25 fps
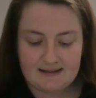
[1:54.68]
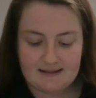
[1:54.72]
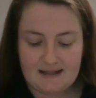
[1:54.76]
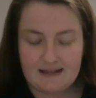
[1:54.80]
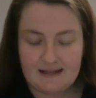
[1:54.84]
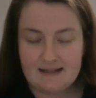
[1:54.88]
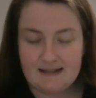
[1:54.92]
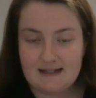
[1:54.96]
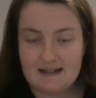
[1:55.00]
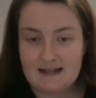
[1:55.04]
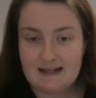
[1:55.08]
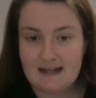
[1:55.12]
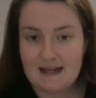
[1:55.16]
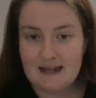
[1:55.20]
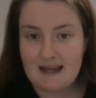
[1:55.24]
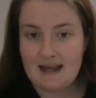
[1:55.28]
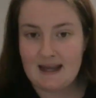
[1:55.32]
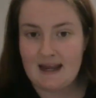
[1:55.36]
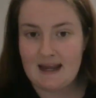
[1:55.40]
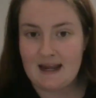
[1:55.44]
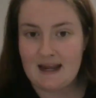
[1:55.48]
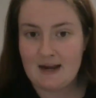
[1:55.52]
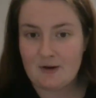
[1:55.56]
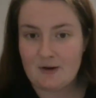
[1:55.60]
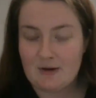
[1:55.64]
sending
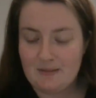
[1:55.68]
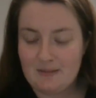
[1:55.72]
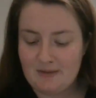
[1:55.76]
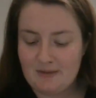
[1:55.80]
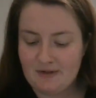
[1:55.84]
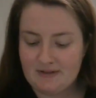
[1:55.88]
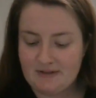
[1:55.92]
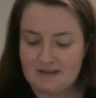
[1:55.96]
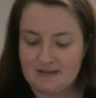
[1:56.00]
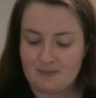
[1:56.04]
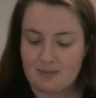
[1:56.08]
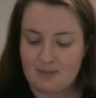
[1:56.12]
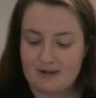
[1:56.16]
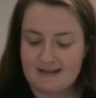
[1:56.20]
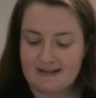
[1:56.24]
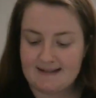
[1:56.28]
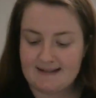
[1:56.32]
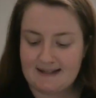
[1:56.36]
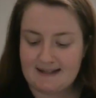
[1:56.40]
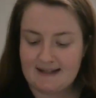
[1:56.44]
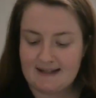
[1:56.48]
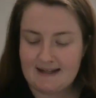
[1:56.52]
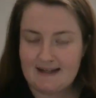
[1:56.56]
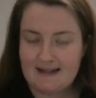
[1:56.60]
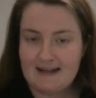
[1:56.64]
a criminal to
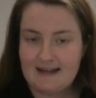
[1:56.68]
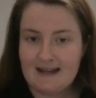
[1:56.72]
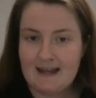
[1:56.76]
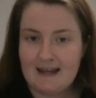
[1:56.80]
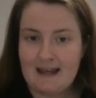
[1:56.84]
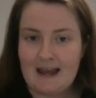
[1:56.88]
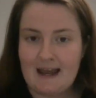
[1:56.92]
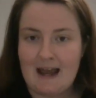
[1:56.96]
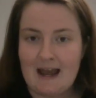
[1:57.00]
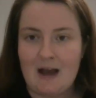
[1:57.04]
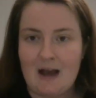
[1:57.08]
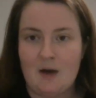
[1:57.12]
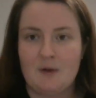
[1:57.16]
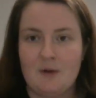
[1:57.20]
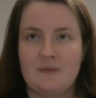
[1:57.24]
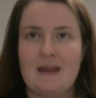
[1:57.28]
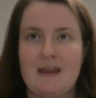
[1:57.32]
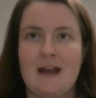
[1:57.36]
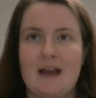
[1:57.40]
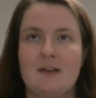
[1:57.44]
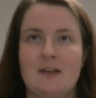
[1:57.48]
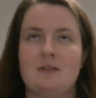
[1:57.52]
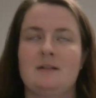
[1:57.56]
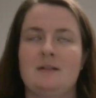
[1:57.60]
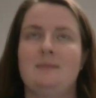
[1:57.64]
prison, how
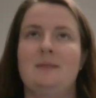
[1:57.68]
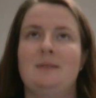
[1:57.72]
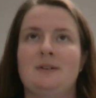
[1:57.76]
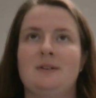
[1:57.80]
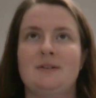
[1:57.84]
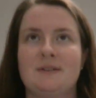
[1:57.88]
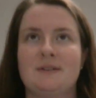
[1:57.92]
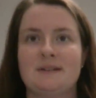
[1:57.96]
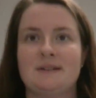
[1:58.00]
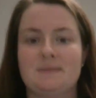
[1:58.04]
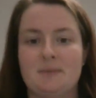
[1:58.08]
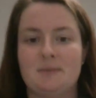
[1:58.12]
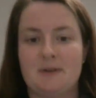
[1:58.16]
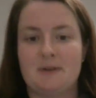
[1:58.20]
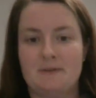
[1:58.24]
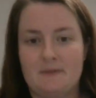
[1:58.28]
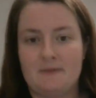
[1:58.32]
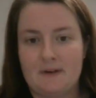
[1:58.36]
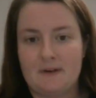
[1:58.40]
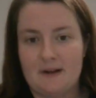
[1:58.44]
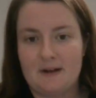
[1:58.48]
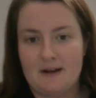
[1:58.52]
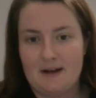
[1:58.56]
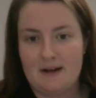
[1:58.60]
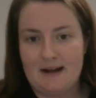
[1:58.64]
that criminal's
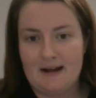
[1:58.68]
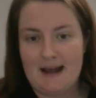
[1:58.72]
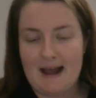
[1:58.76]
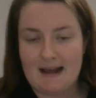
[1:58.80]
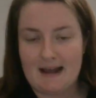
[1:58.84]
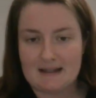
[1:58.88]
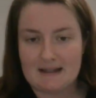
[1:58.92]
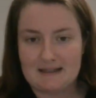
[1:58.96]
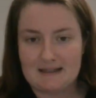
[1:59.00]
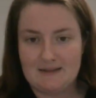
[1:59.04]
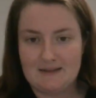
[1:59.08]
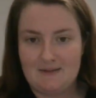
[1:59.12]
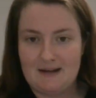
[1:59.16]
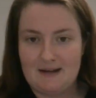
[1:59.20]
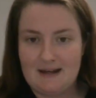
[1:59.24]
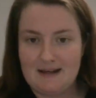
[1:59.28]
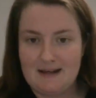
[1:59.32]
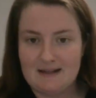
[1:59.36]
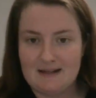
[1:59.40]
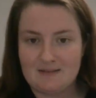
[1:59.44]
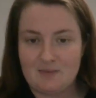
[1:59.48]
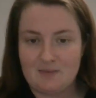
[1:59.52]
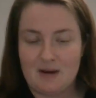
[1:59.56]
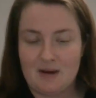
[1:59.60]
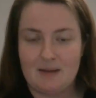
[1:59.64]
preferred activity
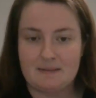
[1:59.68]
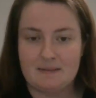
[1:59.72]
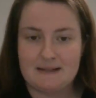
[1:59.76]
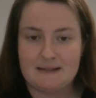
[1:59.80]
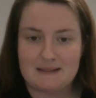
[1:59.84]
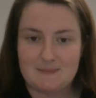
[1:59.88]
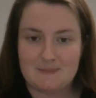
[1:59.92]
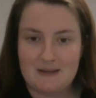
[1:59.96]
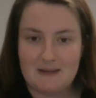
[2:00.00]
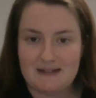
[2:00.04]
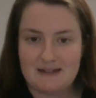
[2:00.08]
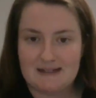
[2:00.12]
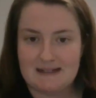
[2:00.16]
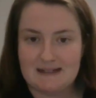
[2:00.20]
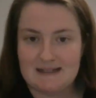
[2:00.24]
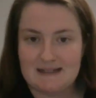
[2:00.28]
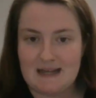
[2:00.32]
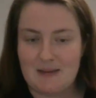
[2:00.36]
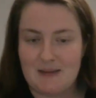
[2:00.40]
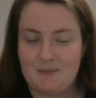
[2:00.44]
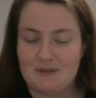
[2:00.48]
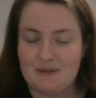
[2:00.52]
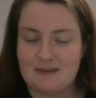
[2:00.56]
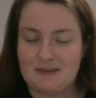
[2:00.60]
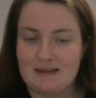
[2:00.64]
is probably spending
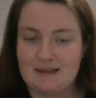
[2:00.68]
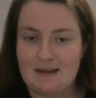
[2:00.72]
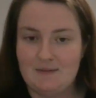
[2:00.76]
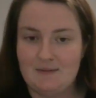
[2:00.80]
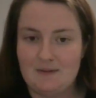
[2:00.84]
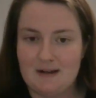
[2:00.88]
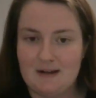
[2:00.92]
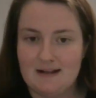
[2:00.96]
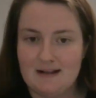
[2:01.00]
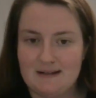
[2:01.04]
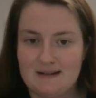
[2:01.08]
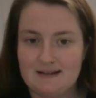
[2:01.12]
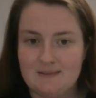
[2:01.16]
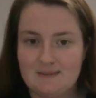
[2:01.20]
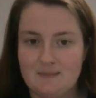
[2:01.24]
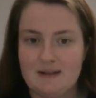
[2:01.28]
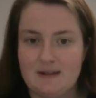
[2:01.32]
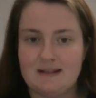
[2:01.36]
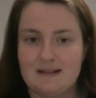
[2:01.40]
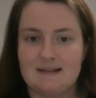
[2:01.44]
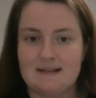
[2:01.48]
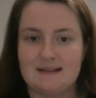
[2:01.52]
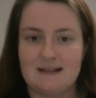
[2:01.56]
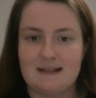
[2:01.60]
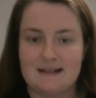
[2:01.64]
time with loved ones,
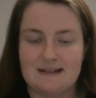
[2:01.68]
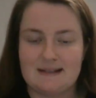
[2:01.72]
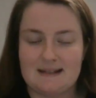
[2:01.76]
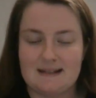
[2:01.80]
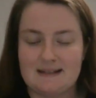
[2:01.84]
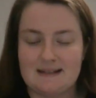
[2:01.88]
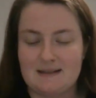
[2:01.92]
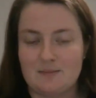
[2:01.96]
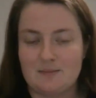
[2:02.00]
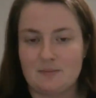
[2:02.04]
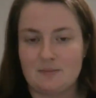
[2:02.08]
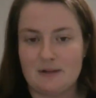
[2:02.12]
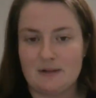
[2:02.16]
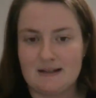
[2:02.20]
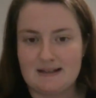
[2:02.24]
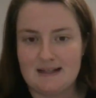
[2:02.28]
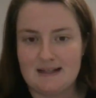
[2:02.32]
but since he's in